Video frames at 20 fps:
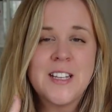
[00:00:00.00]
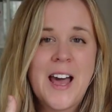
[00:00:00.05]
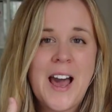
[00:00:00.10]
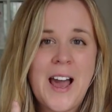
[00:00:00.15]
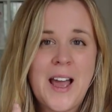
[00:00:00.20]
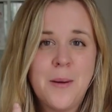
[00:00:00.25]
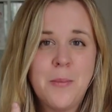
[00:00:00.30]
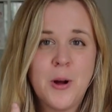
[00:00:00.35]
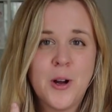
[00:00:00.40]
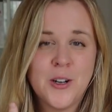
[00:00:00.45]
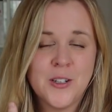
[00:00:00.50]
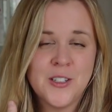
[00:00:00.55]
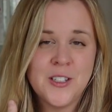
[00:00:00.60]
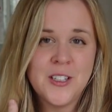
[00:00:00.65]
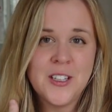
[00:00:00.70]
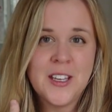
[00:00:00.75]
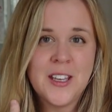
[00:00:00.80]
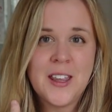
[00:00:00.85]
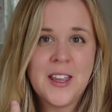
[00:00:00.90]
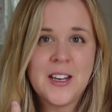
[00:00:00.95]
I
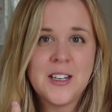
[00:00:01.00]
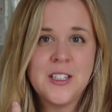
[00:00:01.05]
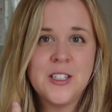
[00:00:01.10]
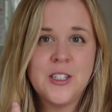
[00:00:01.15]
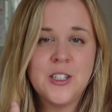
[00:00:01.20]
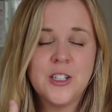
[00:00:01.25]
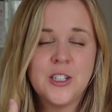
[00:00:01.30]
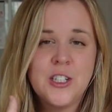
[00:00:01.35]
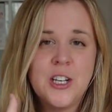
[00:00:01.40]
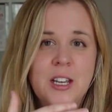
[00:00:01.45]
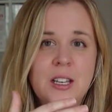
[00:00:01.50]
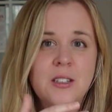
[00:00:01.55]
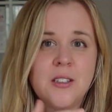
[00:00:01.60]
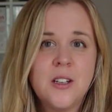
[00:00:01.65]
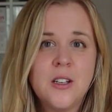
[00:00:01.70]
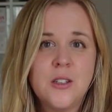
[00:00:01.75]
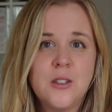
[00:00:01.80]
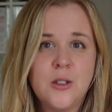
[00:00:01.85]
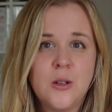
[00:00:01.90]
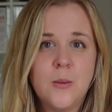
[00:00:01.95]
personally like to suggest
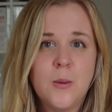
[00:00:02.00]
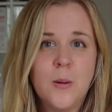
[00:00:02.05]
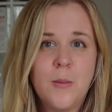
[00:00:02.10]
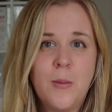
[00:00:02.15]
a super